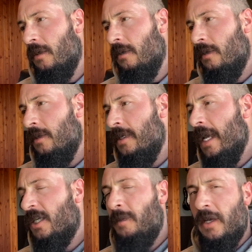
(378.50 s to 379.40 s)

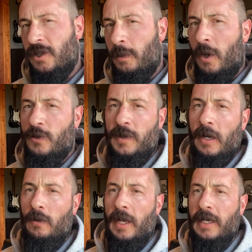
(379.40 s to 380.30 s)
next best approach, which I
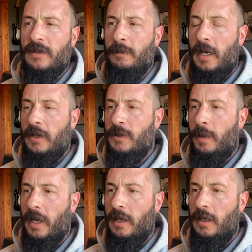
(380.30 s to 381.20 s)
don't like as much,
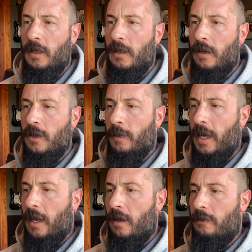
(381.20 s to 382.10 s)
but you
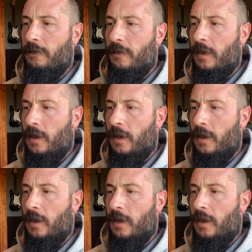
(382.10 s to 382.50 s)
may have